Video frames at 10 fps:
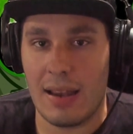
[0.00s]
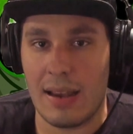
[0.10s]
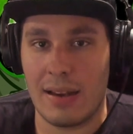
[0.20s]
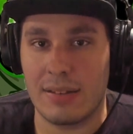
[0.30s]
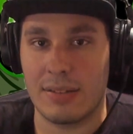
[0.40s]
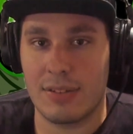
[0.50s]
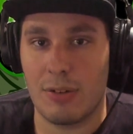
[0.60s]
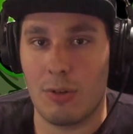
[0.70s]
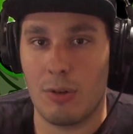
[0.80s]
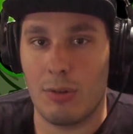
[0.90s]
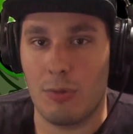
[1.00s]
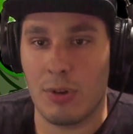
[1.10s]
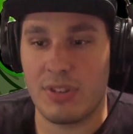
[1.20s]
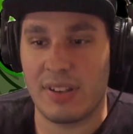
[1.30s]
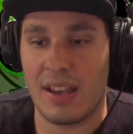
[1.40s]
And
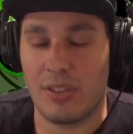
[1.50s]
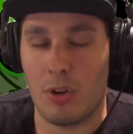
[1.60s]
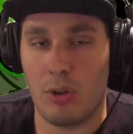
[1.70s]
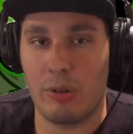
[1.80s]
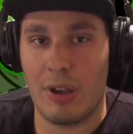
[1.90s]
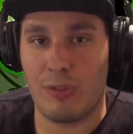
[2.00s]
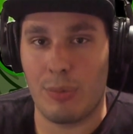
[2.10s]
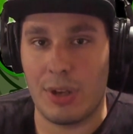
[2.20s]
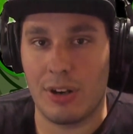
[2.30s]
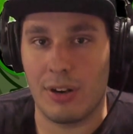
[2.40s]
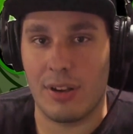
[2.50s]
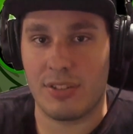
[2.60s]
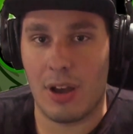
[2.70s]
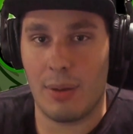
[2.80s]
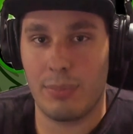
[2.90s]
once again, the only way from here
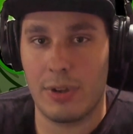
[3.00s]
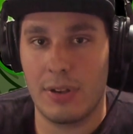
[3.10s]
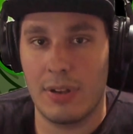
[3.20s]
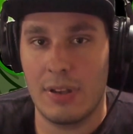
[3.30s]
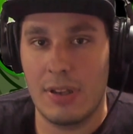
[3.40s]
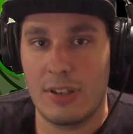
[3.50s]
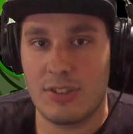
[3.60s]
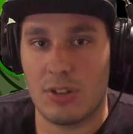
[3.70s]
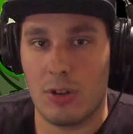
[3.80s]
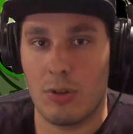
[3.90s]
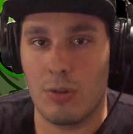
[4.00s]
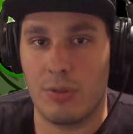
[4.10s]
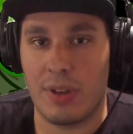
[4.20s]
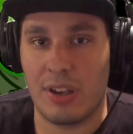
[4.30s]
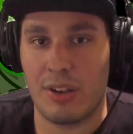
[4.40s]
is up. So,
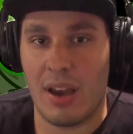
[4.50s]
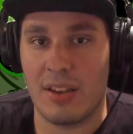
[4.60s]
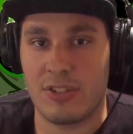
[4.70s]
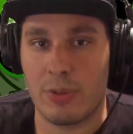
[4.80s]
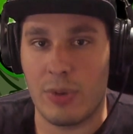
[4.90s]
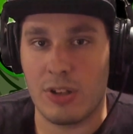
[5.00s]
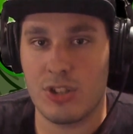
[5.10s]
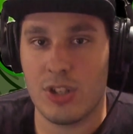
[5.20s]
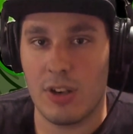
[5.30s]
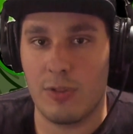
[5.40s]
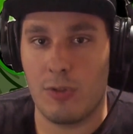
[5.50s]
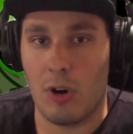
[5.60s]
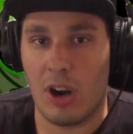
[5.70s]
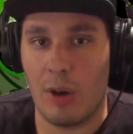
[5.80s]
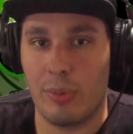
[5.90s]
thank you guys so much
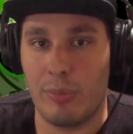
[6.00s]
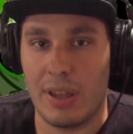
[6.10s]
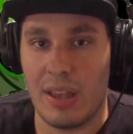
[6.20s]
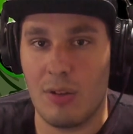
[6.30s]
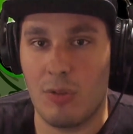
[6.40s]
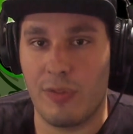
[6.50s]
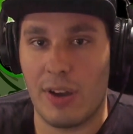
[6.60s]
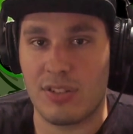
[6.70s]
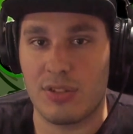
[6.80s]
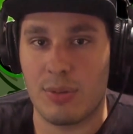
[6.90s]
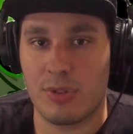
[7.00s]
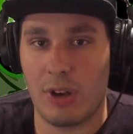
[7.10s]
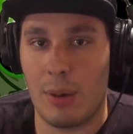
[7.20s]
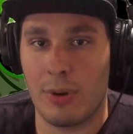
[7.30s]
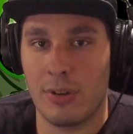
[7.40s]
for helping me hit 1,000
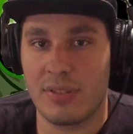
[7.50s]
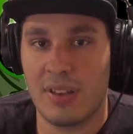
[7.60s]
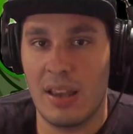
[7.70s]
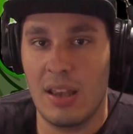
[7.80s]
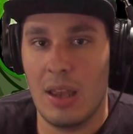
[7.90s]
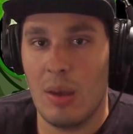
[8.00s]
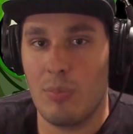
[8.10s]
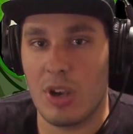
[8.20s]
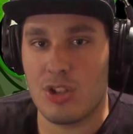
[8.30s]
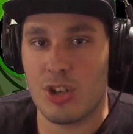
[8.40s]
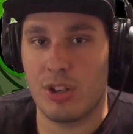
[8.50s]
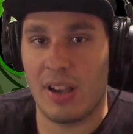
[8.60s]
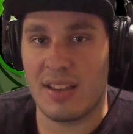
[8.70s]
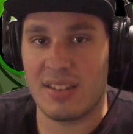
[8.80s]
subscribers. Make sure you